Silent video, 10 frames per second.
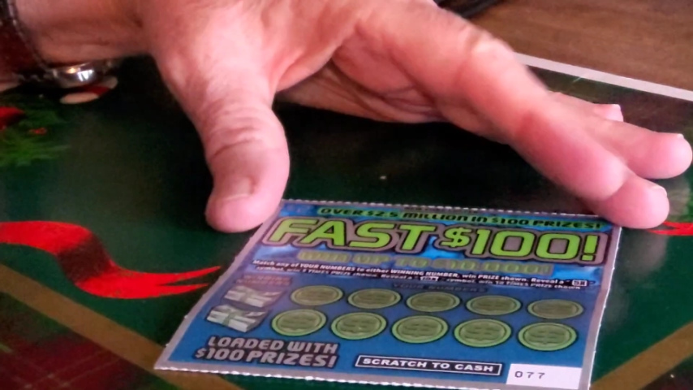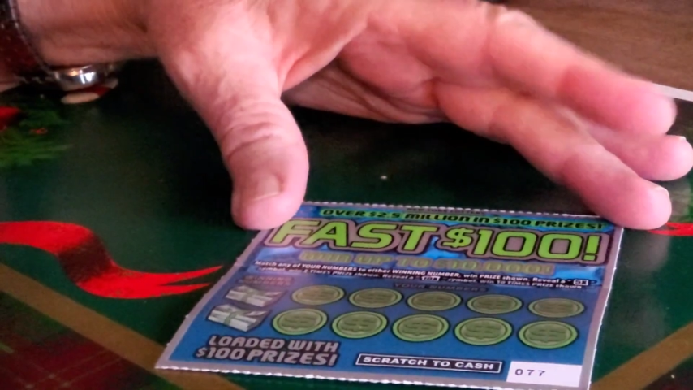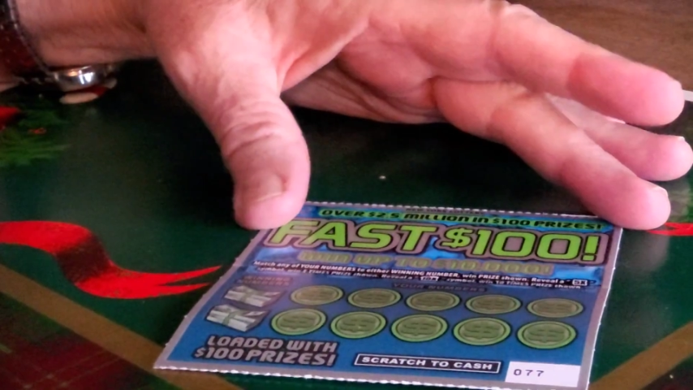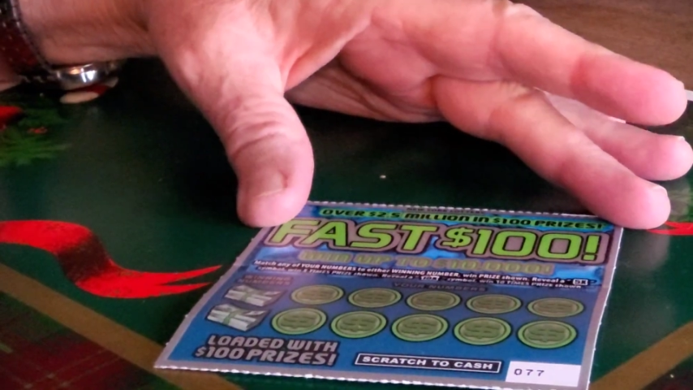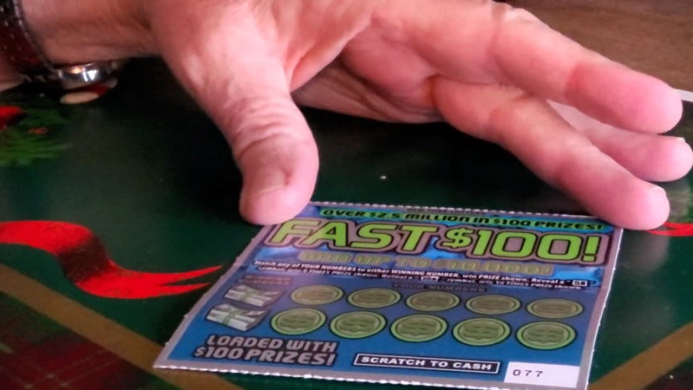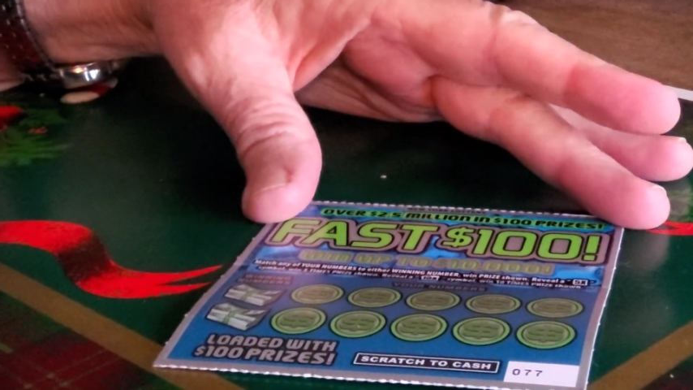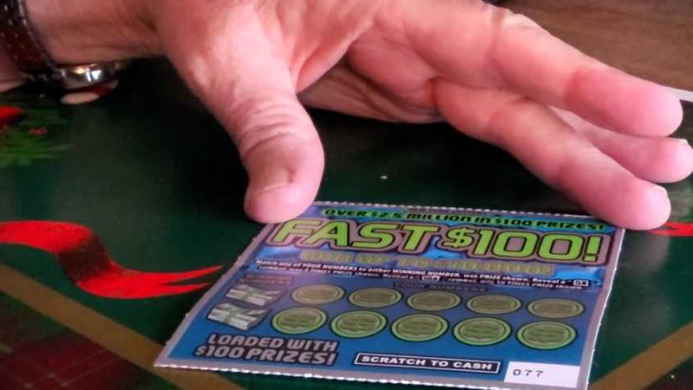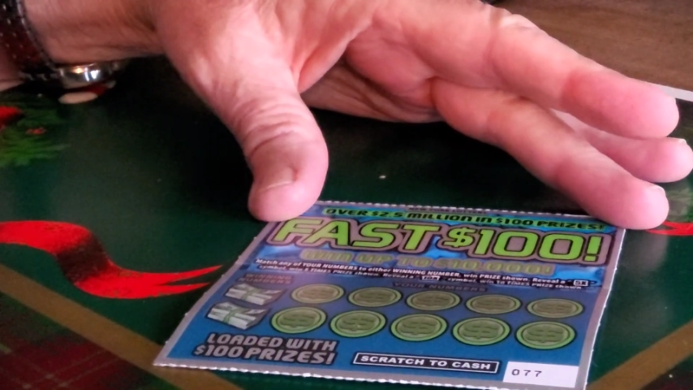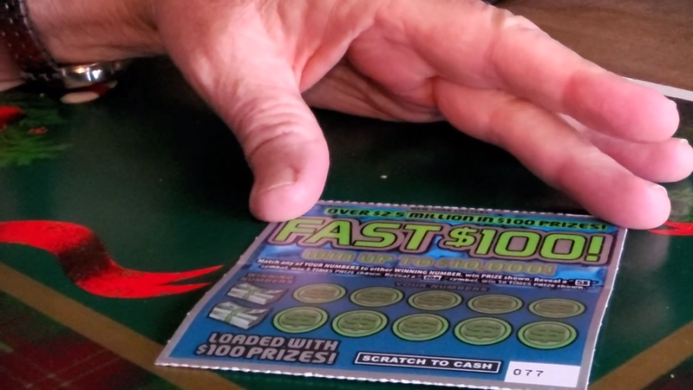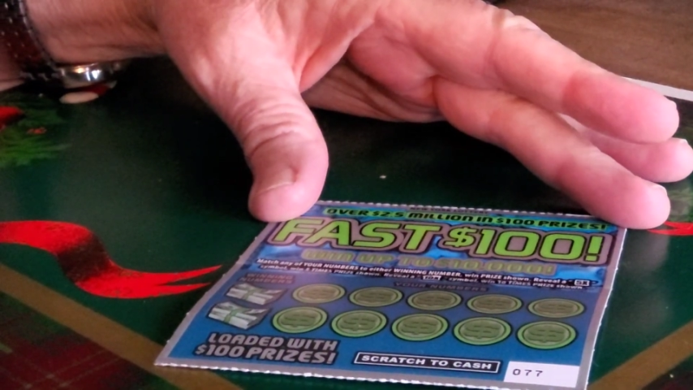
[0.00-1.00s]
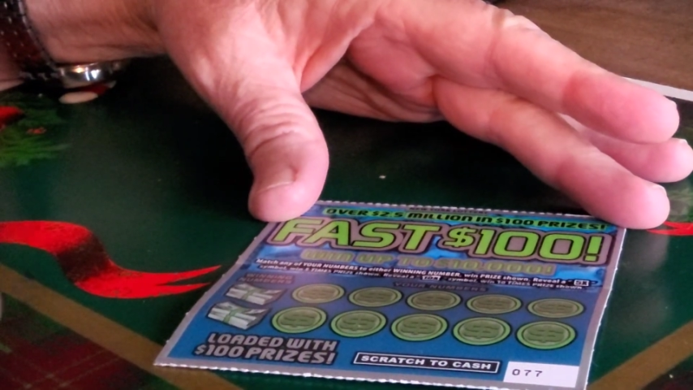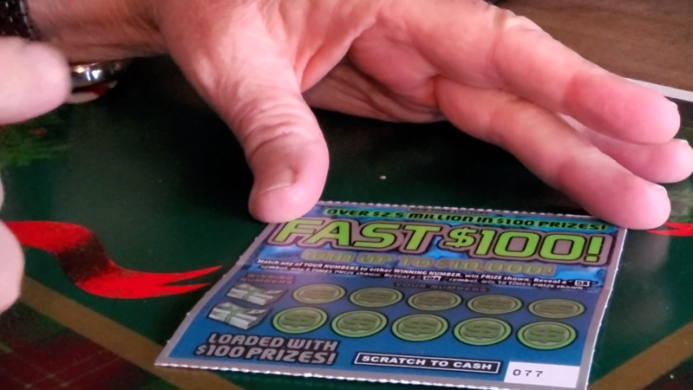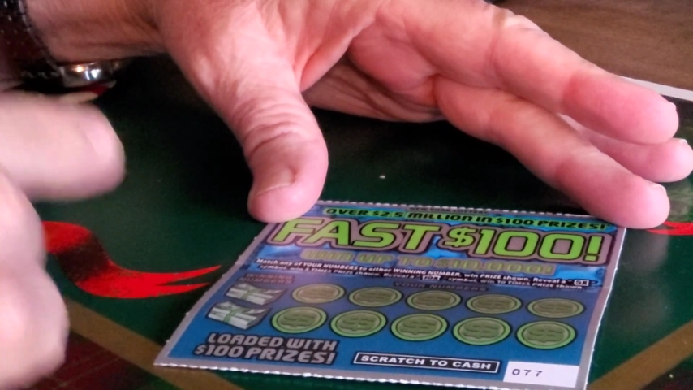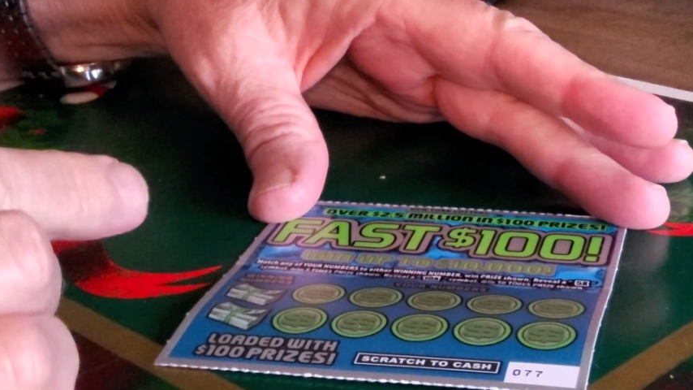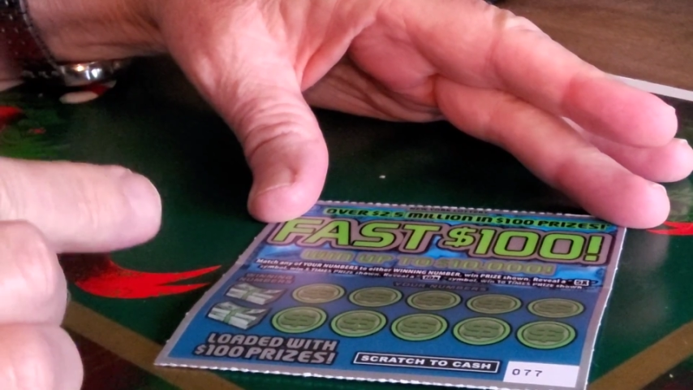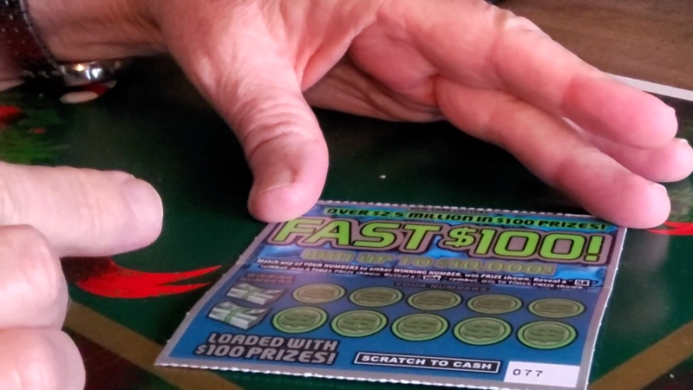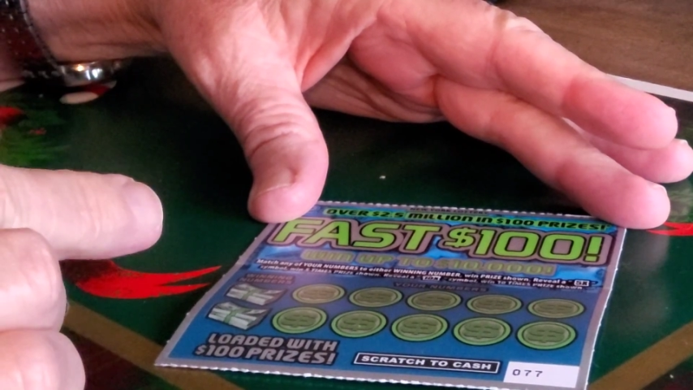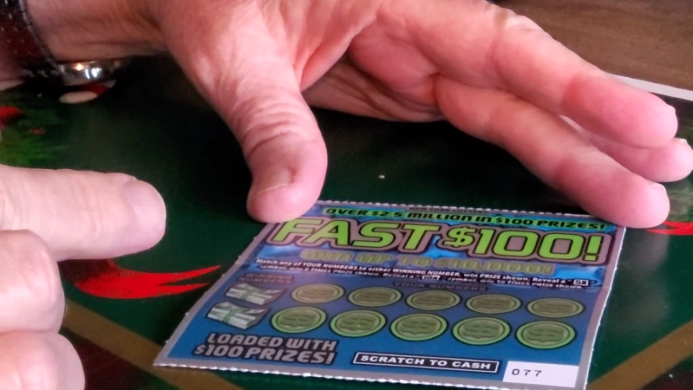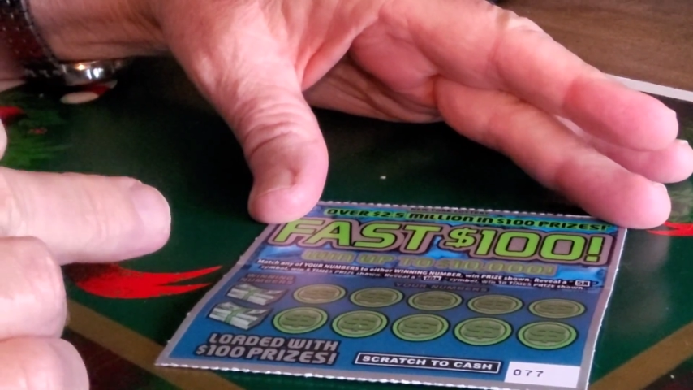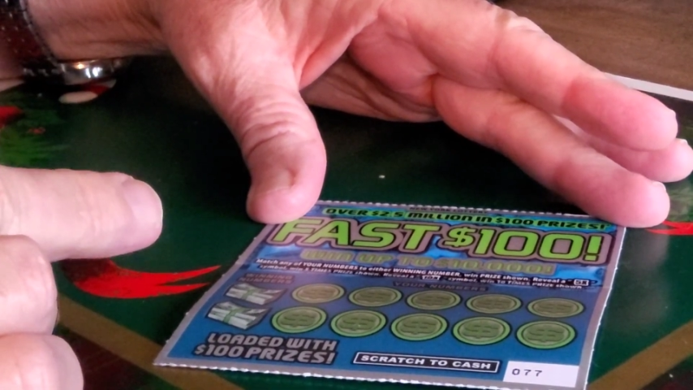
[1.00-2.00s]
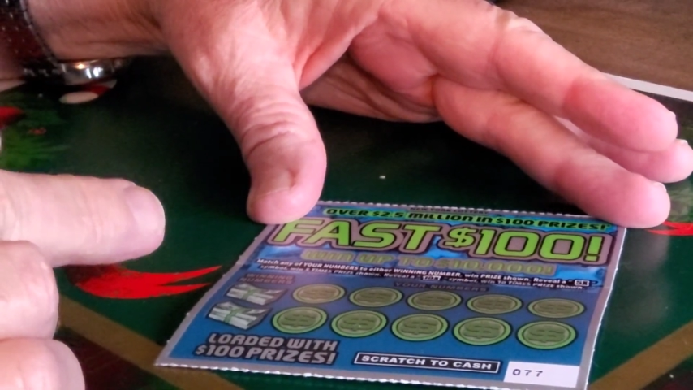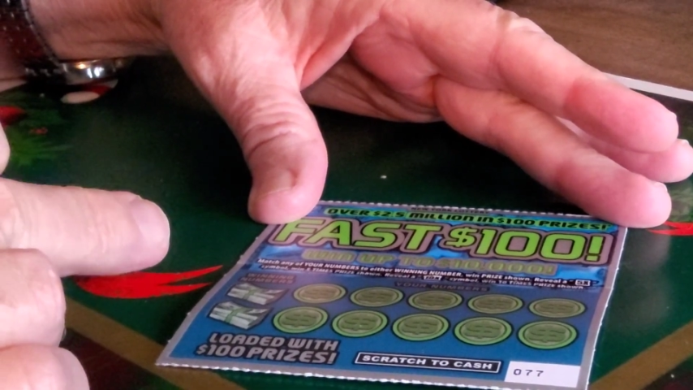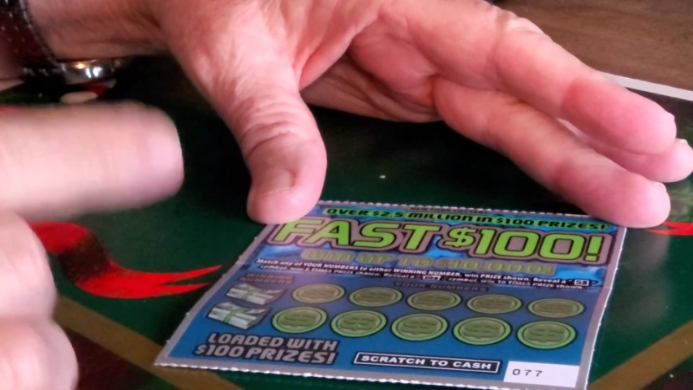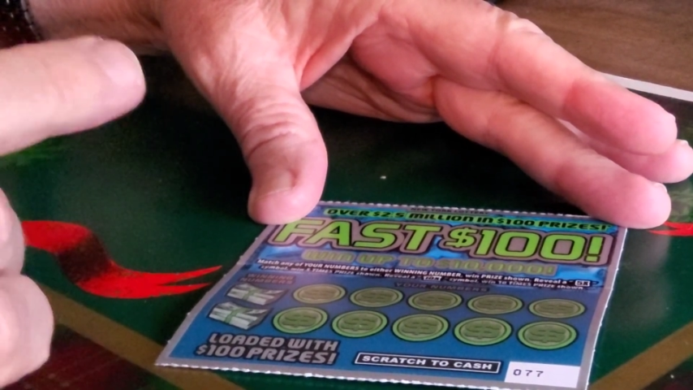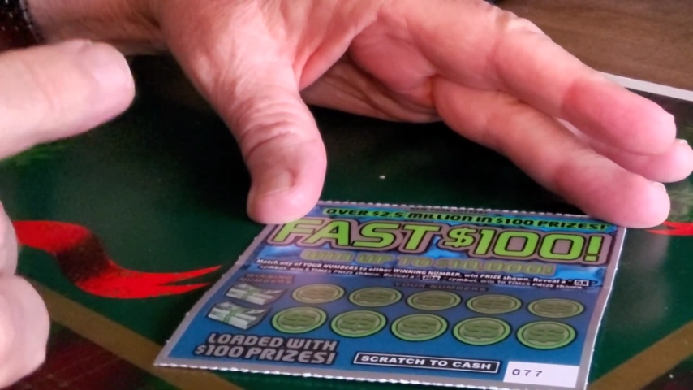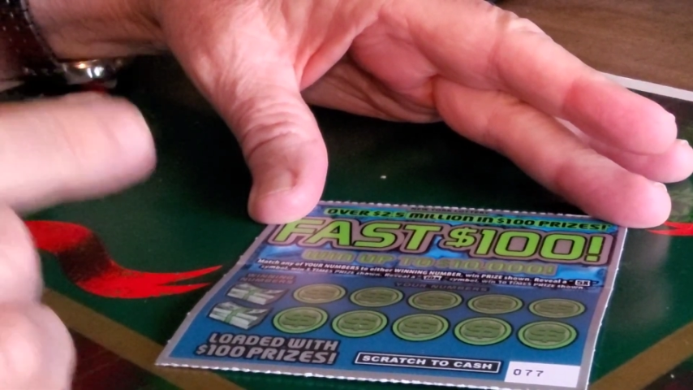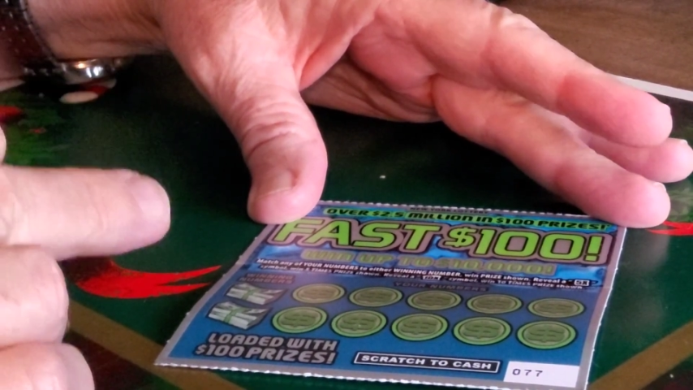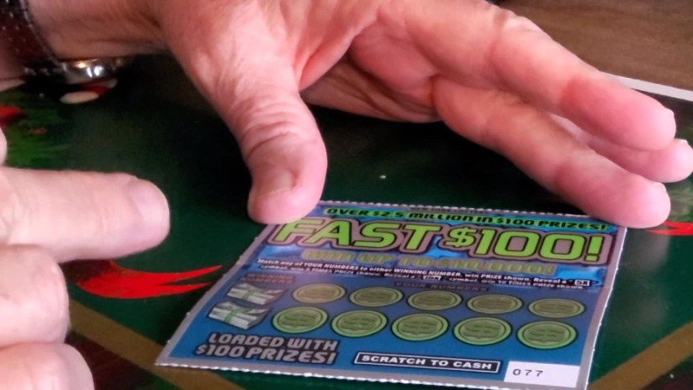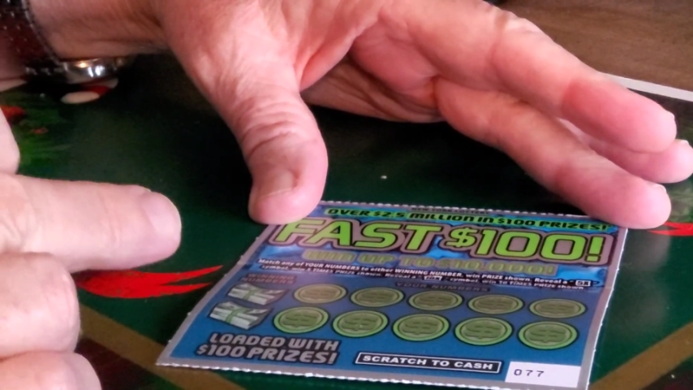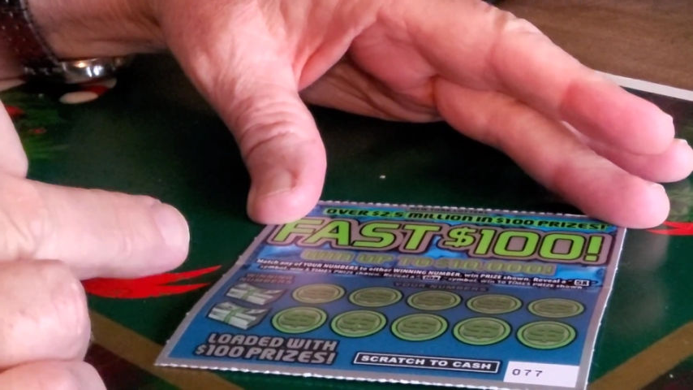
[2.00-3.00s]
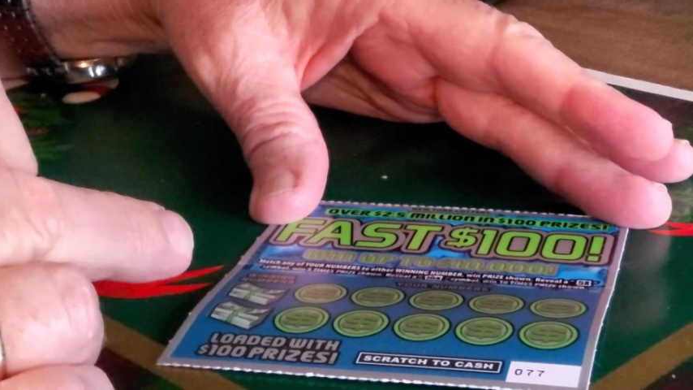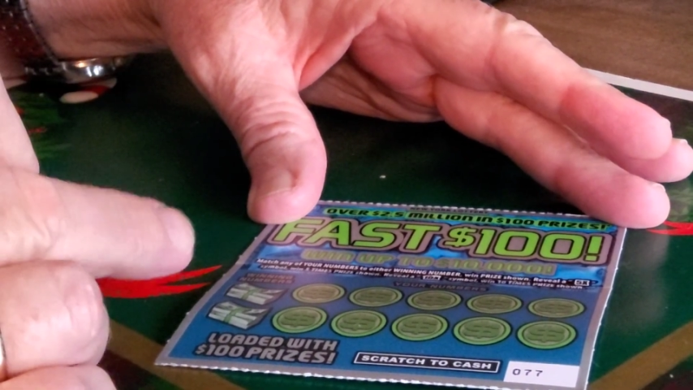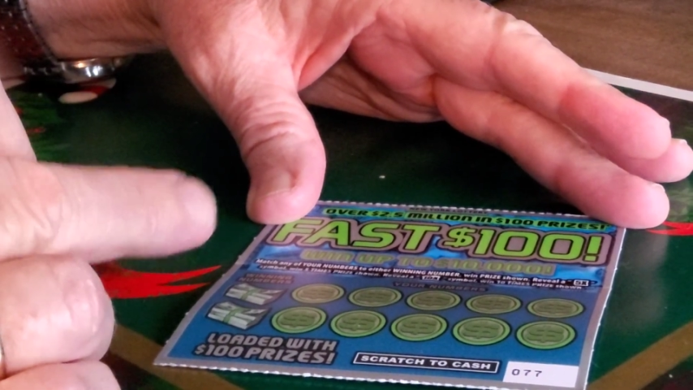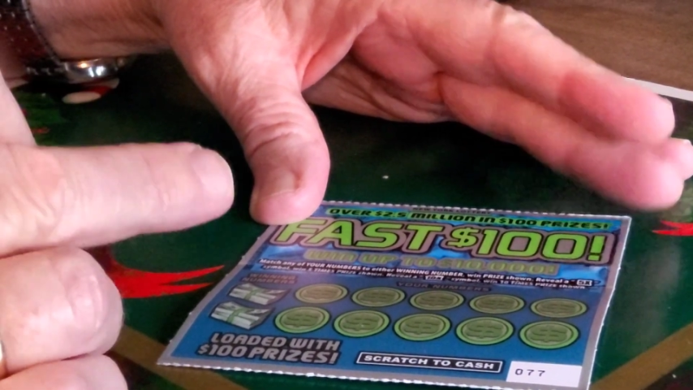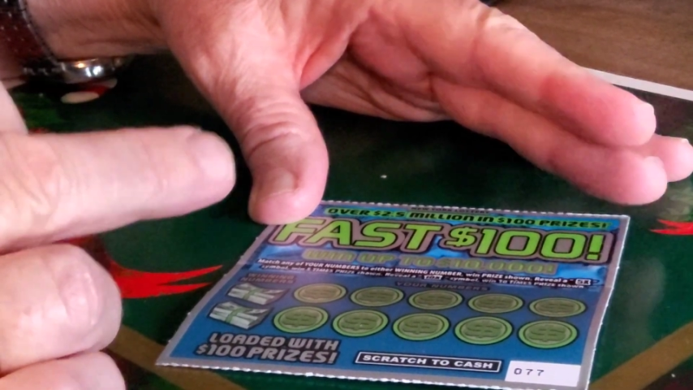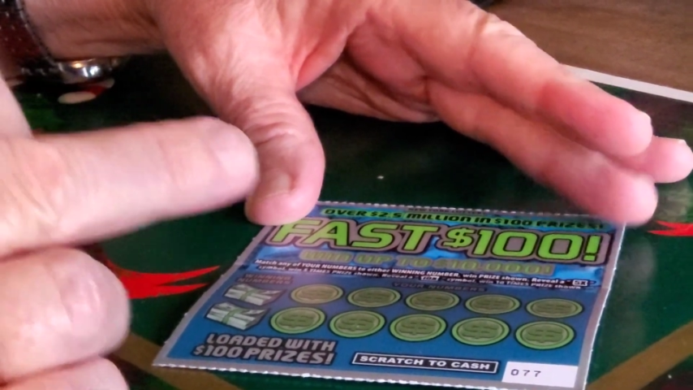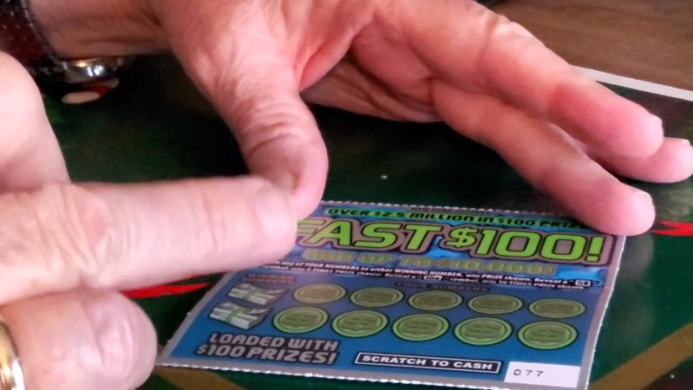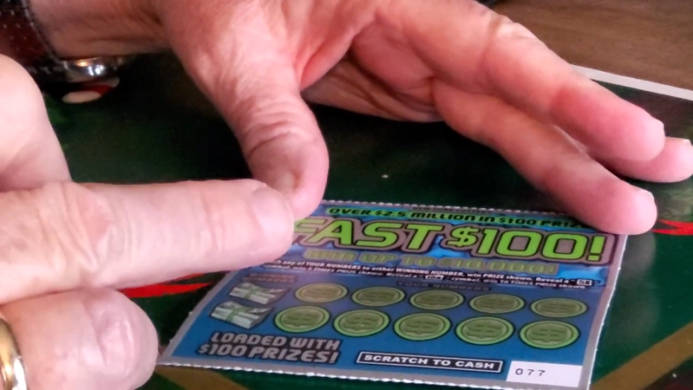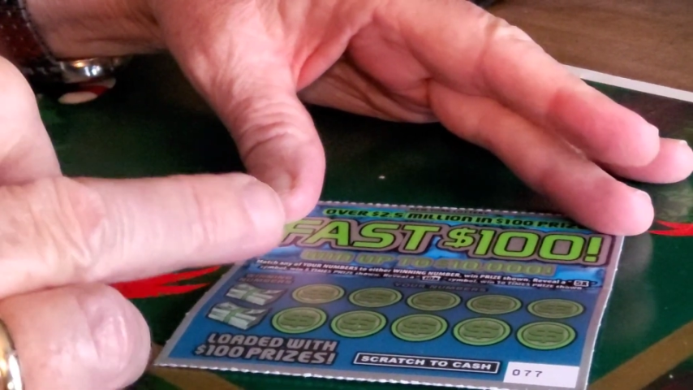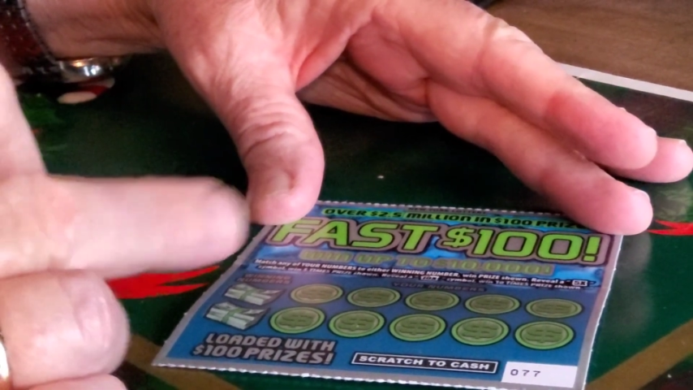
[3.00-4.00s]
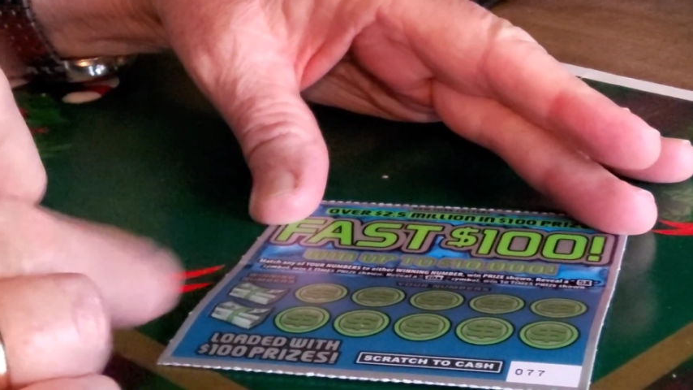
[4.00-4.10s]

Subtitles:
[unreadable: no face in view]